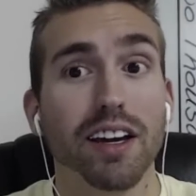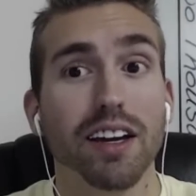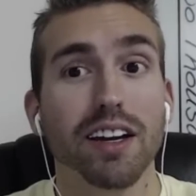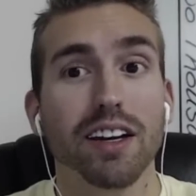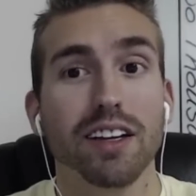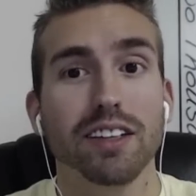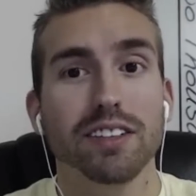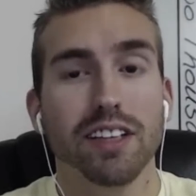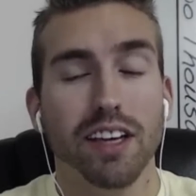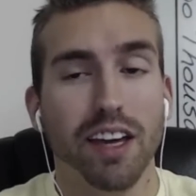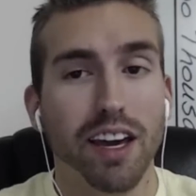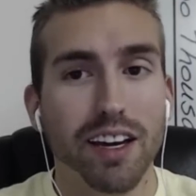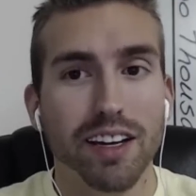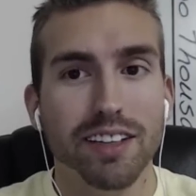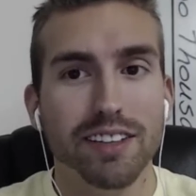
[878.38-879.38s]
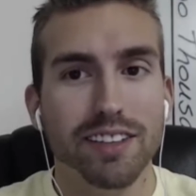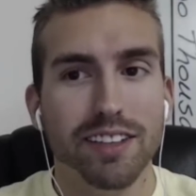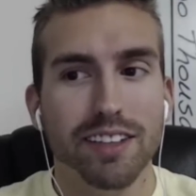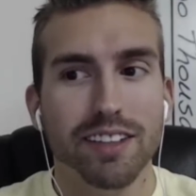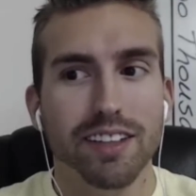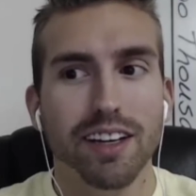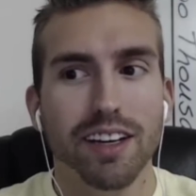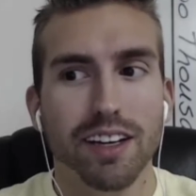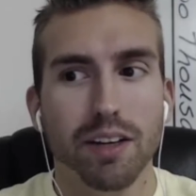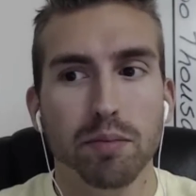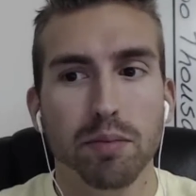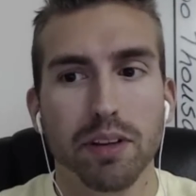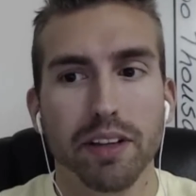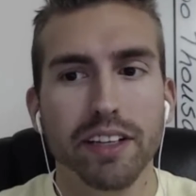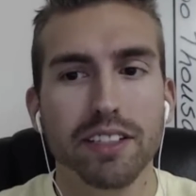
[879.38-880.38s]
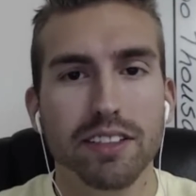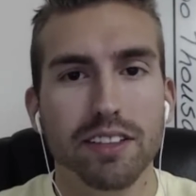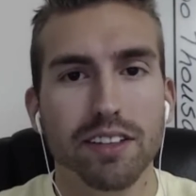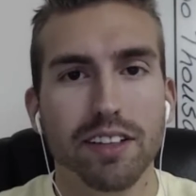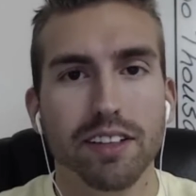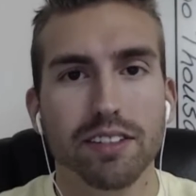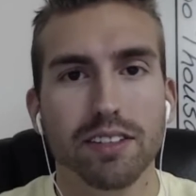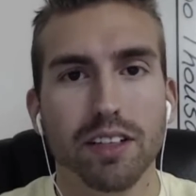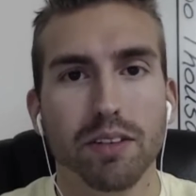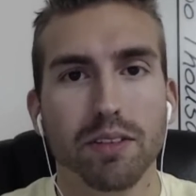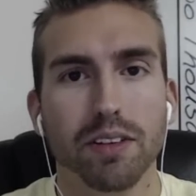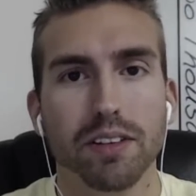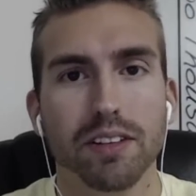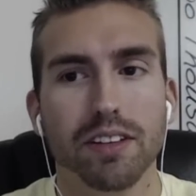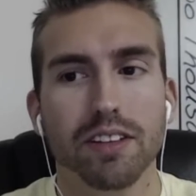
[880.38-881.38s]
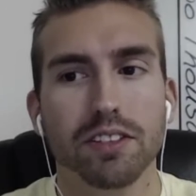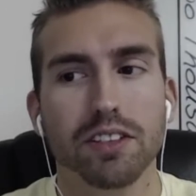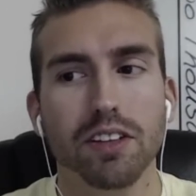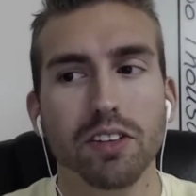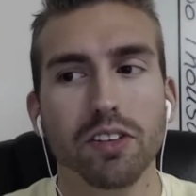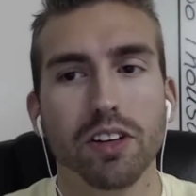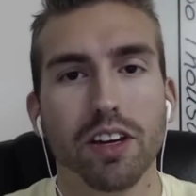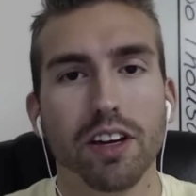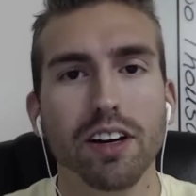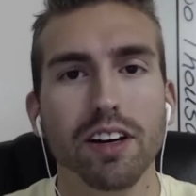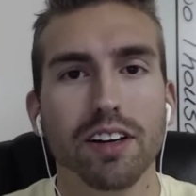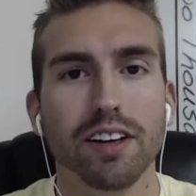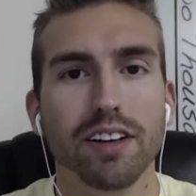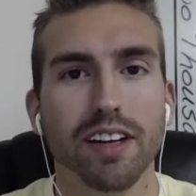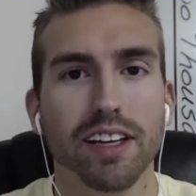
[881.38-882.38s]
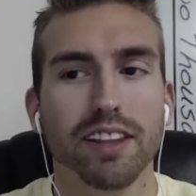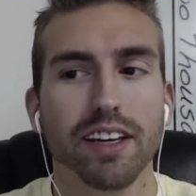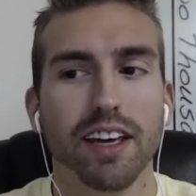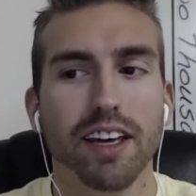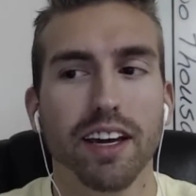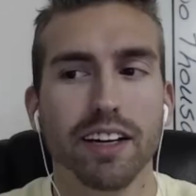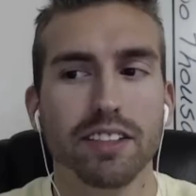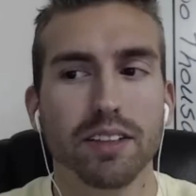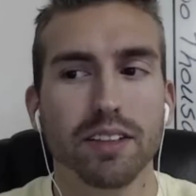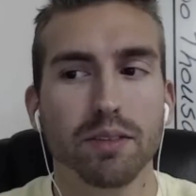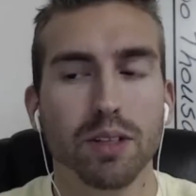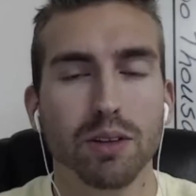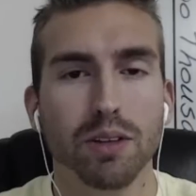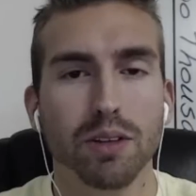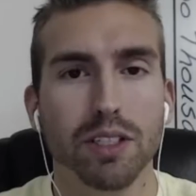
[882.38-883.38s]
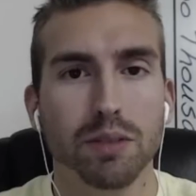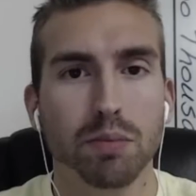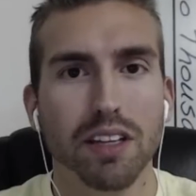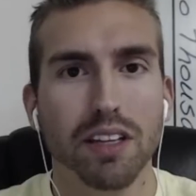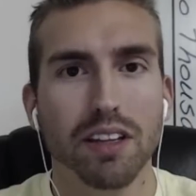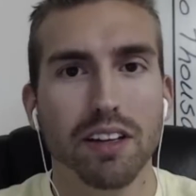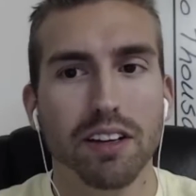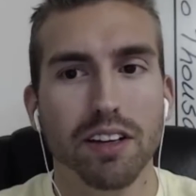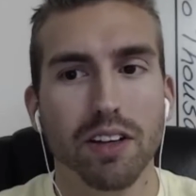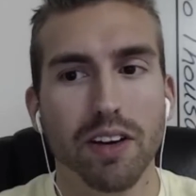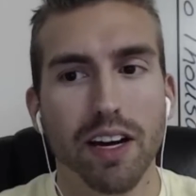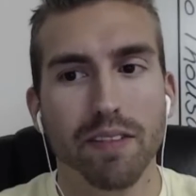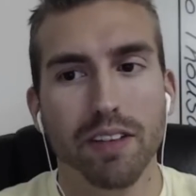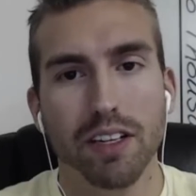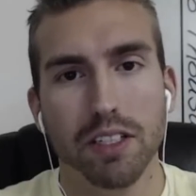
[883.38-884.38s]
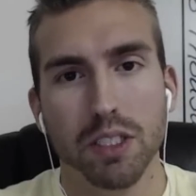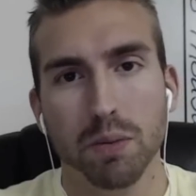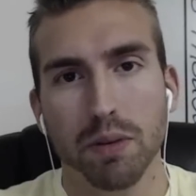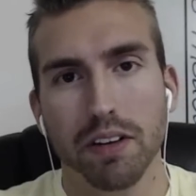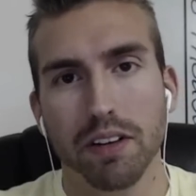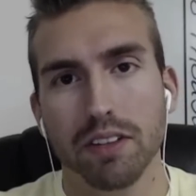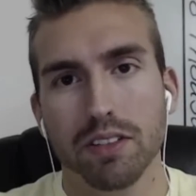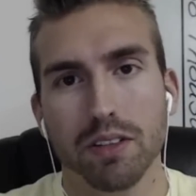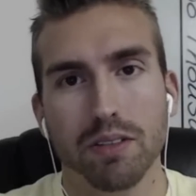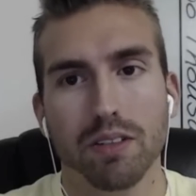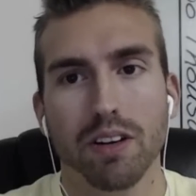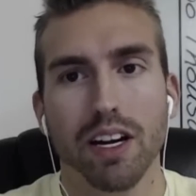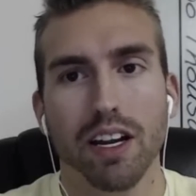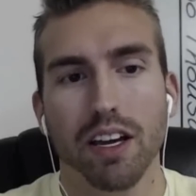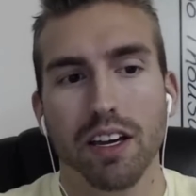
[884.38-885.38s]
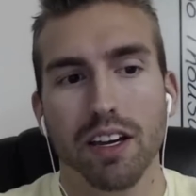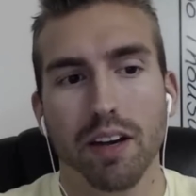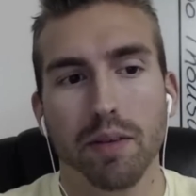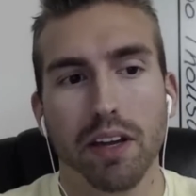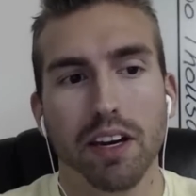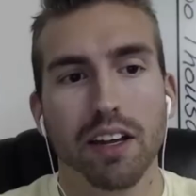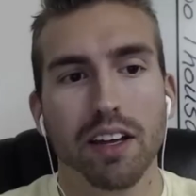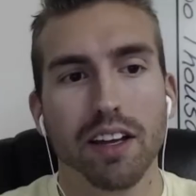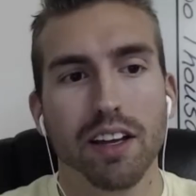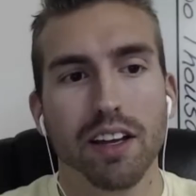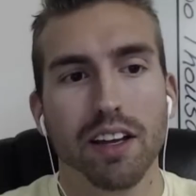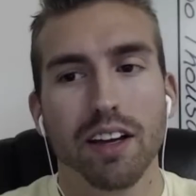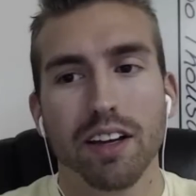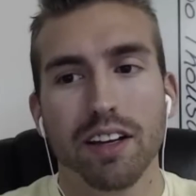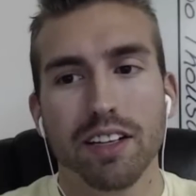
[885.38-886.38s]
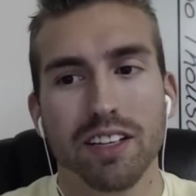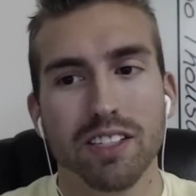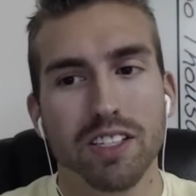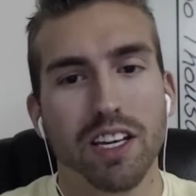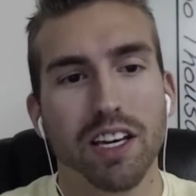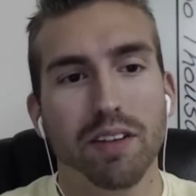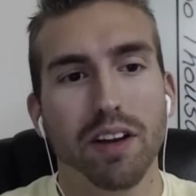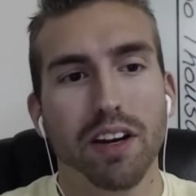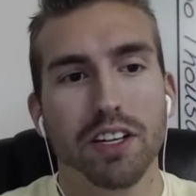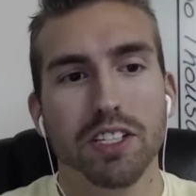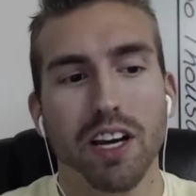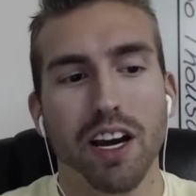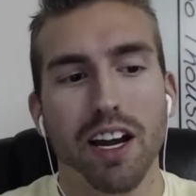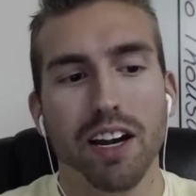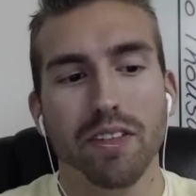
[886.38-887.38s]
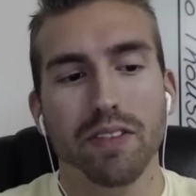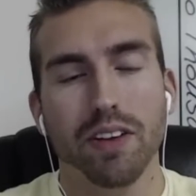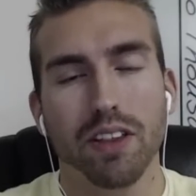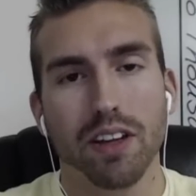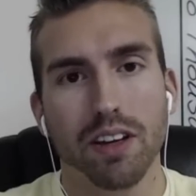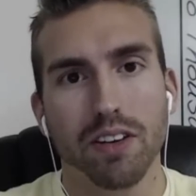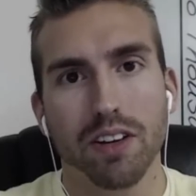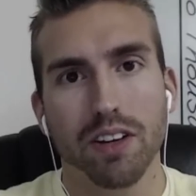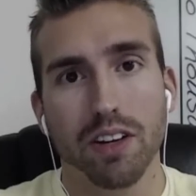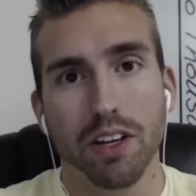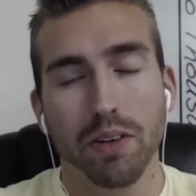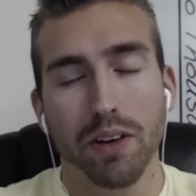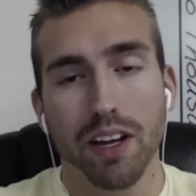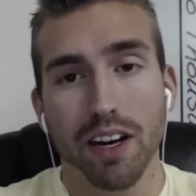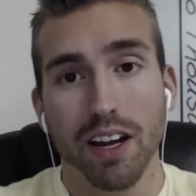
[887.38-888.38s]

He's like, yeah. He's like, I think I can play still. I was like, well, you're still young. Like, the casting will always be there. You have the experience already. I mean, just give it a shot if you think you can do it.